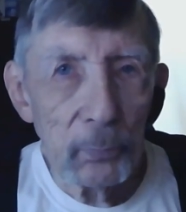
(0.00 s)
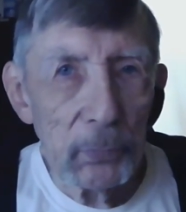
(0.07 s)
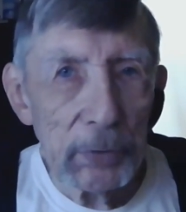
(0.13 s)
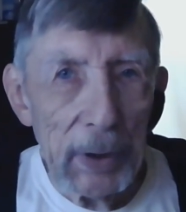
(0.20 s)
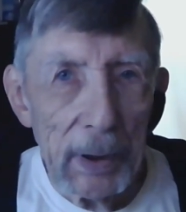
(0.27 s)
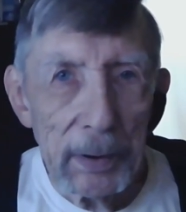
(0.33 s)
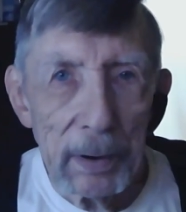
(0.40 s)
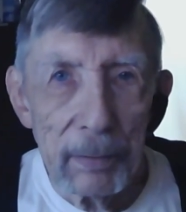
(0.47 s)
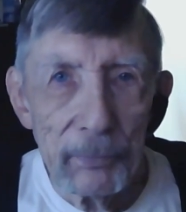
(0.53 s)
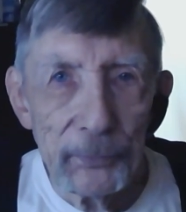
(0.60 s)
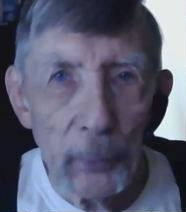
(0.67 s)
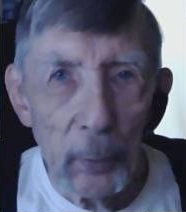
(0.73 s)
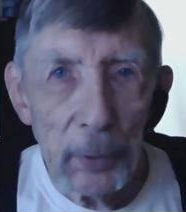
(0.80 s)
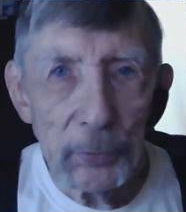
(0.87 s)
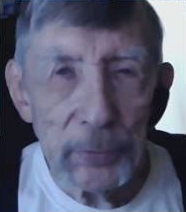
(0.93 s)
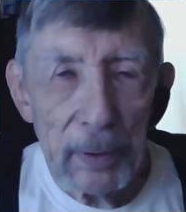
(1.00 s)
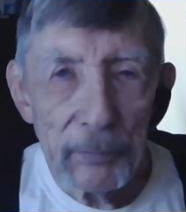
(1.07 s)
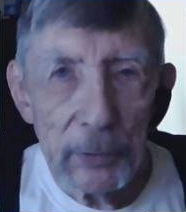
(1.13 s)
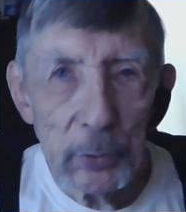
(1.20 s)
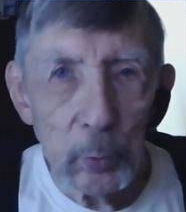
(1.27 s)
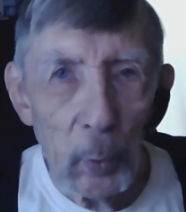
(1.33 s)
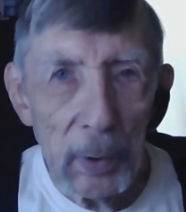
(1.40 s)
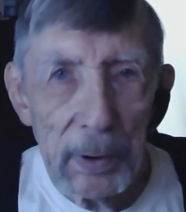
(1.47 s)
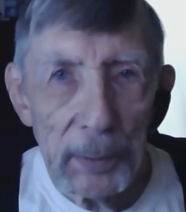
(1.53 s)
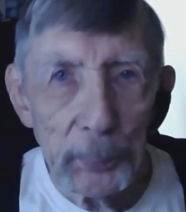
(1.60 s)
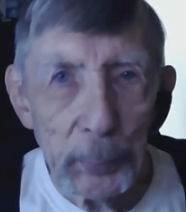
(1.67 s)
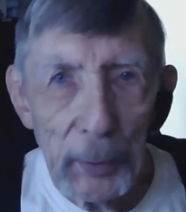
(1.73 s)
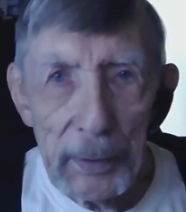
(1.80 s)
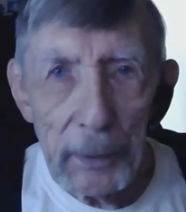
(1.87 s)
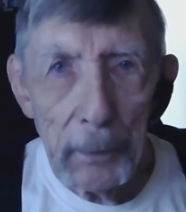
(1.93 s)
Canon 4720
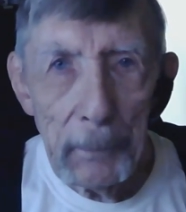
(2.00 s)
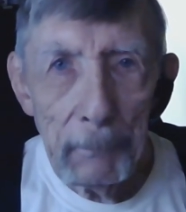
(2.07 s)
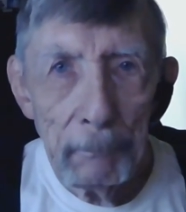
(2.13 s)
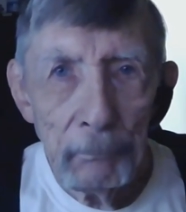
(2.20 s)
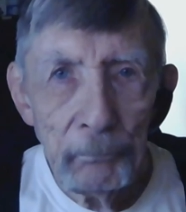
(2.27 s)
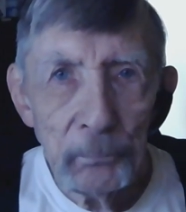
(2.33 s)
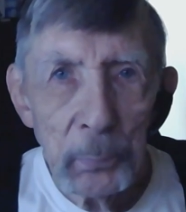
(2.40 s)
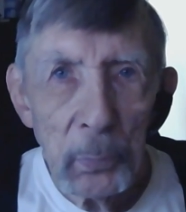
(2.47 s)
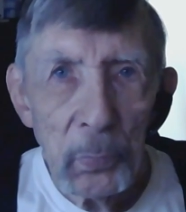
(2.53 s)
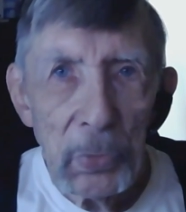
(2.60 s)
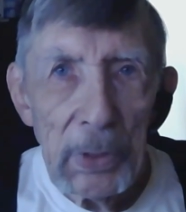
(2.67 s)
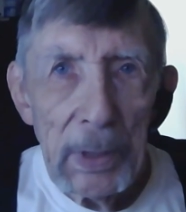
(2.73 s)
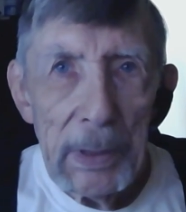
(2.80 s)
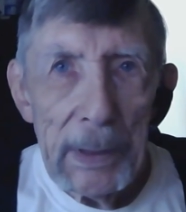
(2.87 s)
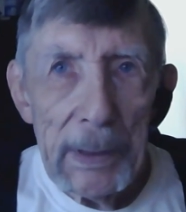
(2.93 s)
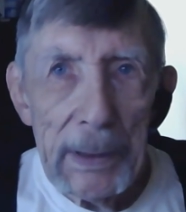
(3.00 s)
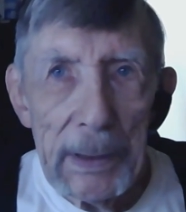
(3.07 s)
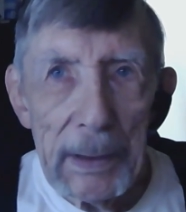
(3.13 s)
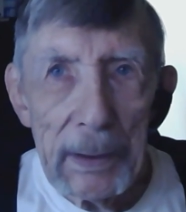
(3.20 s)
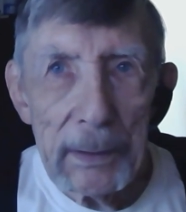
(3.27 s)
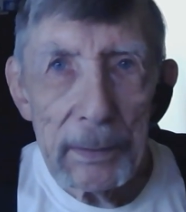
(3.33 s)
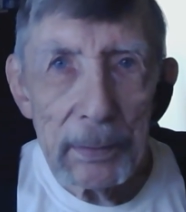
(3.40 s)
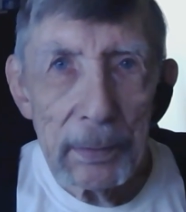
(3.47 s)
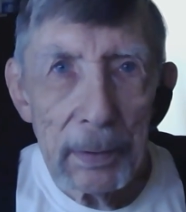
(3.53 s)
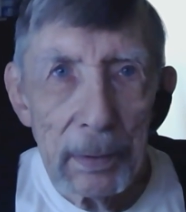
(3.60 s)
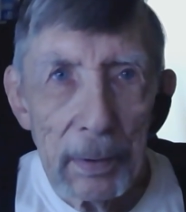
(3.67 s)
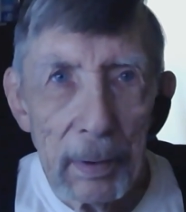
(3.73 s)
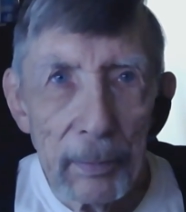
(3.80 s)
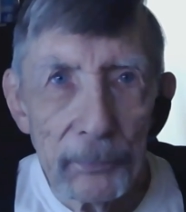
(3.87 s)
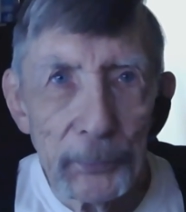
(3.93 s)
printer, and
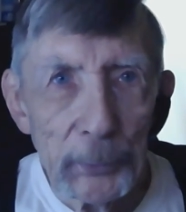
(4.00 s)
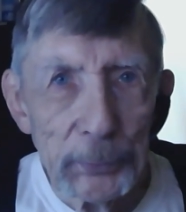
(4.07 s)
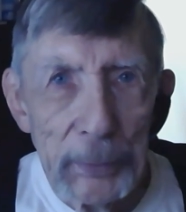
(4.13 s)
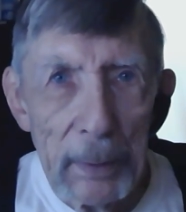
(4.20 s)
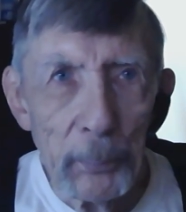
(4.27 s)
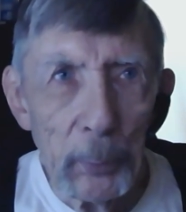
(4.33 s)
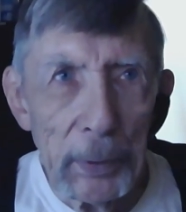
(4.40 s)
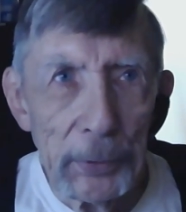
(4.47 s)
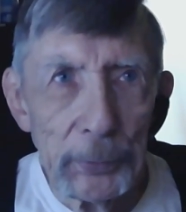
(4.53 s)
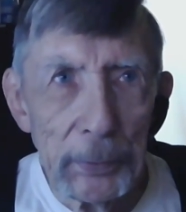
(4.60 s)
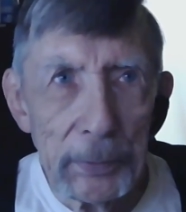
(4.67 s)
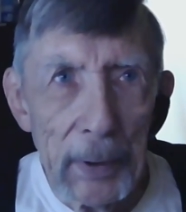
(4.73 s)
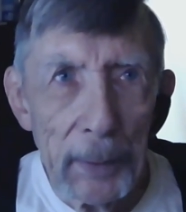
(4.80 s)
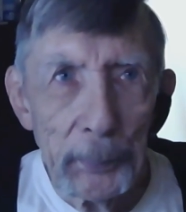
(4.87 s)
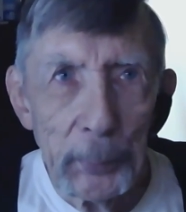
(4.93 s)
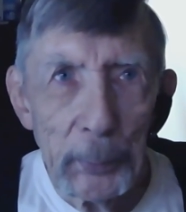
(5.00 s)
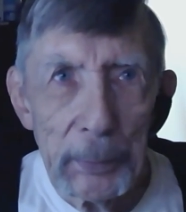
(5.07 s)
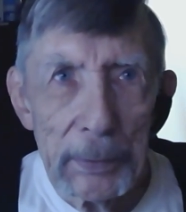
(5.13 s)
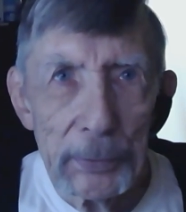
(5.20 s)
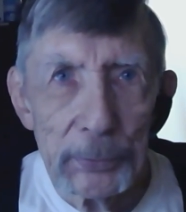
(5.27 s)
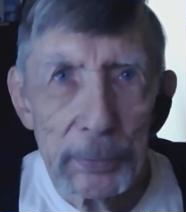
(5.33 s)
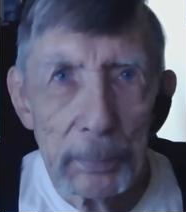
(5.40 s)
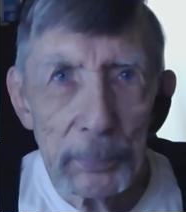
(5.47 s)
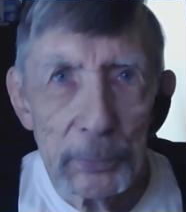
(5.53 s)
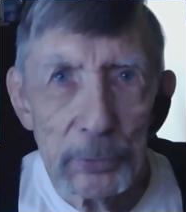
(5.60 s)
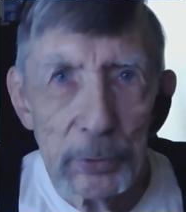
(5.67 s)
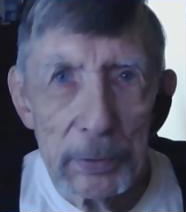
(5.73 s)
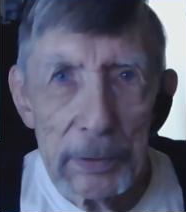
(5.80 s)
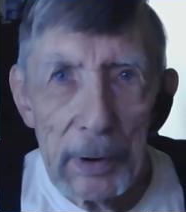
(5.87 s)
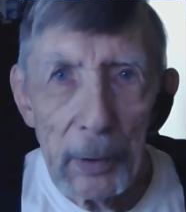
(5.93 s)
for some reason I put in some
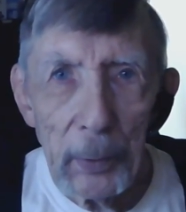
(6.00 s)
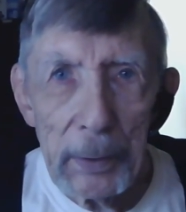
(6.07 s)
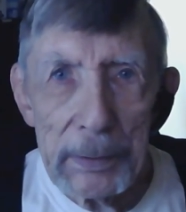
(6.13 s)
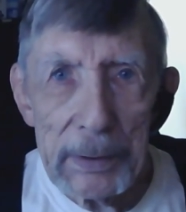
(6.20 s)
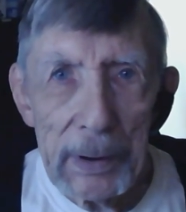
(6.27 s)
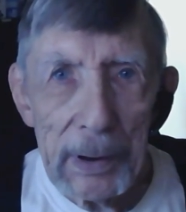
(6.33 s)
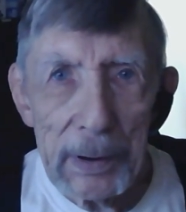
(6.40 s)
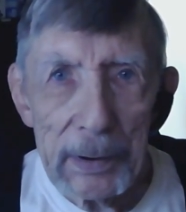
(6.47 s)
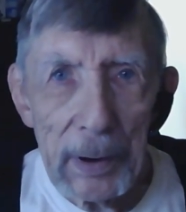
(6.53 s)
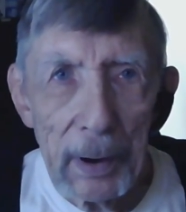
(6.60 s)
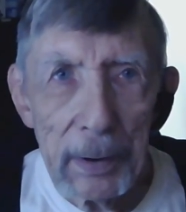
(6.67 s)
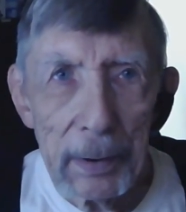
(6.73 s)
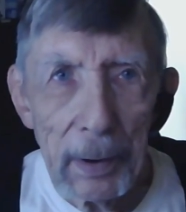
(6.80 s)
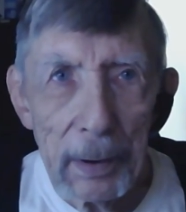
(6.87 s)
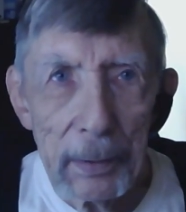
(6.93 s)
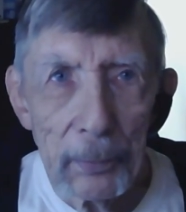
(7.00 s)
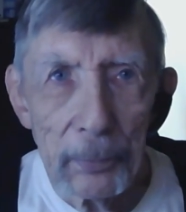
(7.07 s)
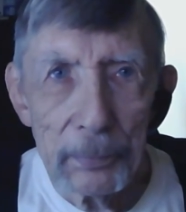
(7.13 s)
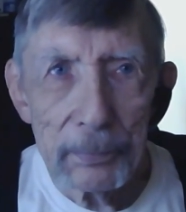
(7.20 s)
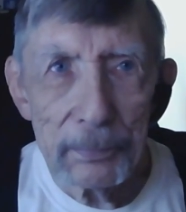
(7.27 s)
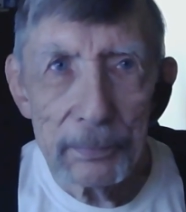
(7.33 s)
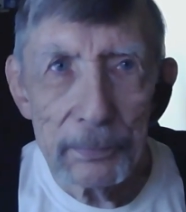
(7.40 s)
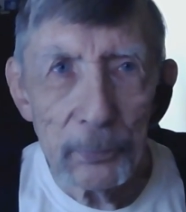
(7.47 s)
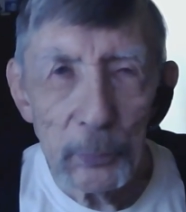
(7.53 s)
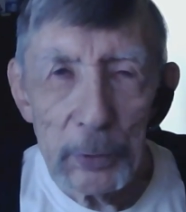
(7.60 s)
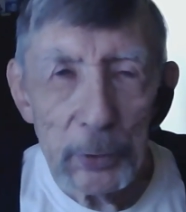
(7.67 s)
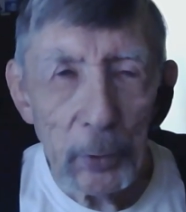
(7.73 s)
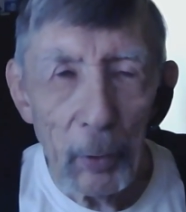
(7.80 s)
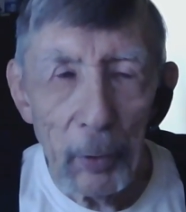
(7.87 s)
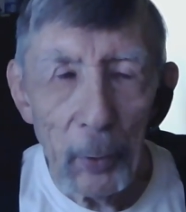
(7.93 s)
generic ink. I don't
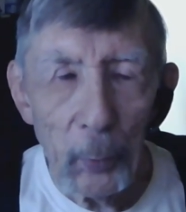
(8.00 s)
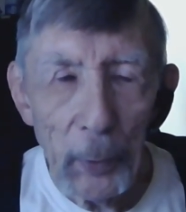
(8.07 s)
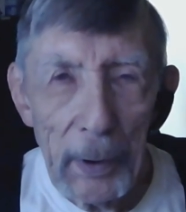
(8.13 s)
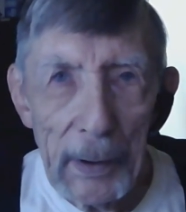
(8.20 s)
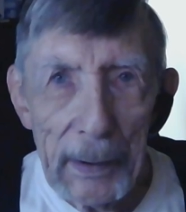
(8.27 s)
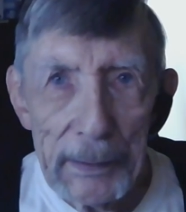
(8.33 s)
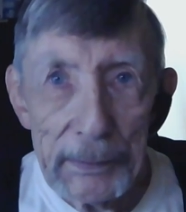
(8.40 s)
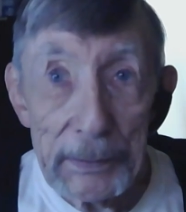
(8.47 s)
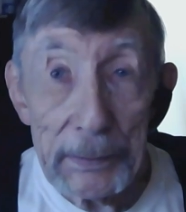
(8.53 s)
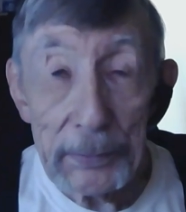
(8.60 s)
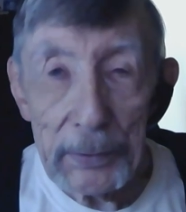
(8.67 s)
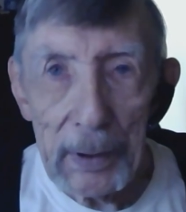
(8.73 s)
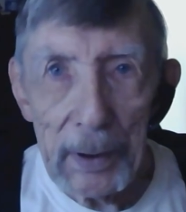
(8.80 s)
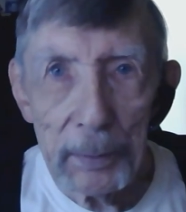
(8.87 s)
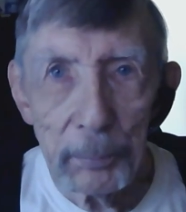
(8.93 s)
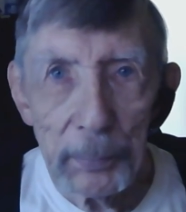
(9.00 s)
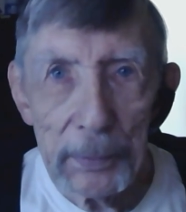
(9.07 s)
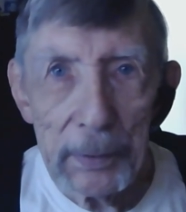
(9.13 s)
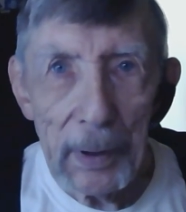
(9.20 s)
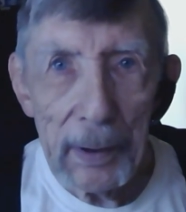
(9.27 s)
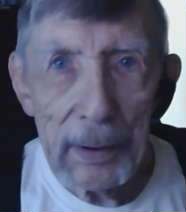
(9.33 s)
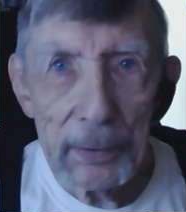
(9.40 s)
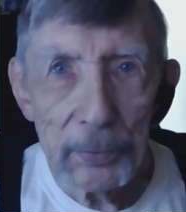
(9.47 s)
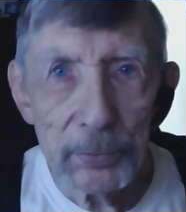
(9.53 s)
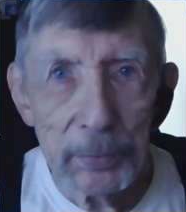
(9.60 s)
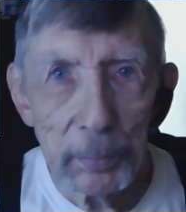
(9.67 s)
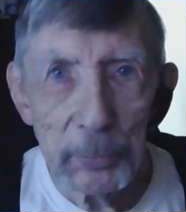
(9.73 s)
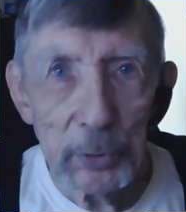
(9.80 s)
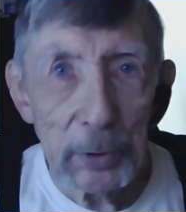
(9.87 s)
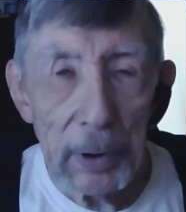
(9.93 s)
recall why I did that, but I had
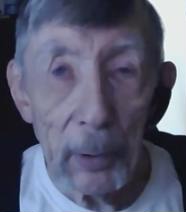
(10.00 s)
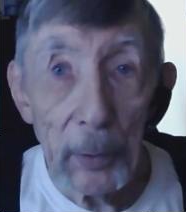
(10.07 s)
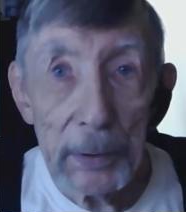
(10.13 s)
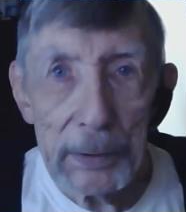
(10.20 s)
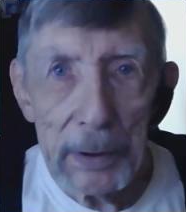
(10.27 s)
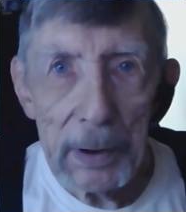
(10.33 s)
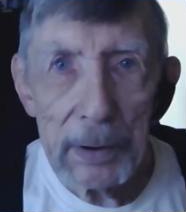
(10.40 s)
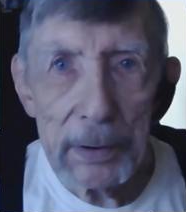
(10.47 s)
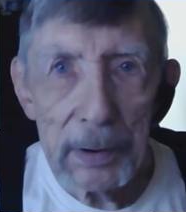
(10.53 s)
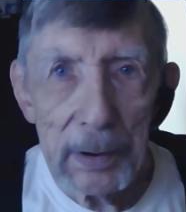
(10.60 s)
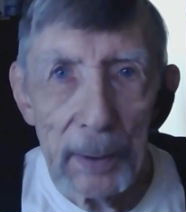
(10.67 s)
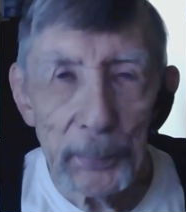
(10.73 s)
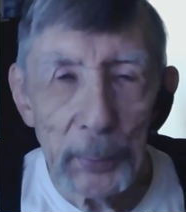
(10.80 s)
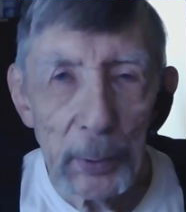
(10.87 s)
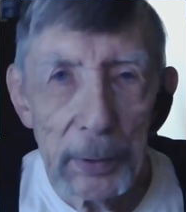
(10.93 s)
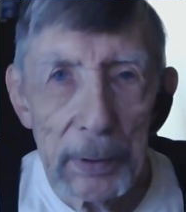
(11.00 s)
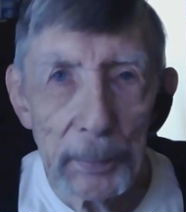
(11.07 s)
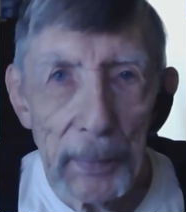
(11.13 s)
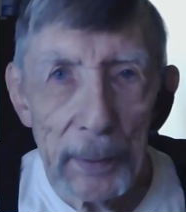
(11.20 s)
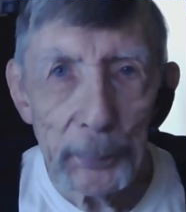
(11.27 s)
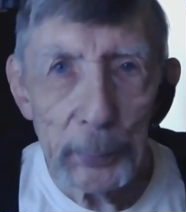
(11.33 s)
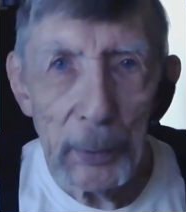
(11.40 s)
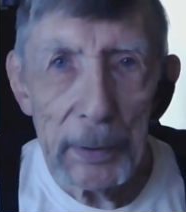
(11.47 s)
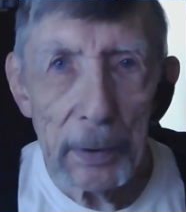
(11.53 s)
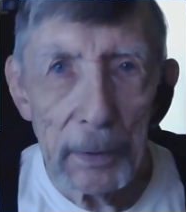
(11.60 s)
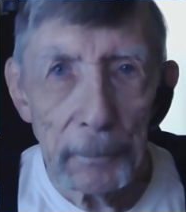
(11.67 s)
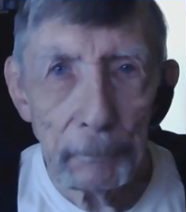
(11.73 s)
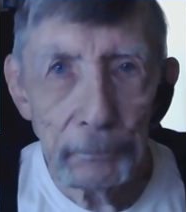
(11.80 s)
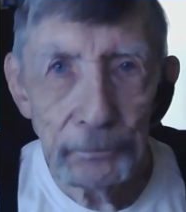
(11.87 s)
some generic ink and I put it in my printer.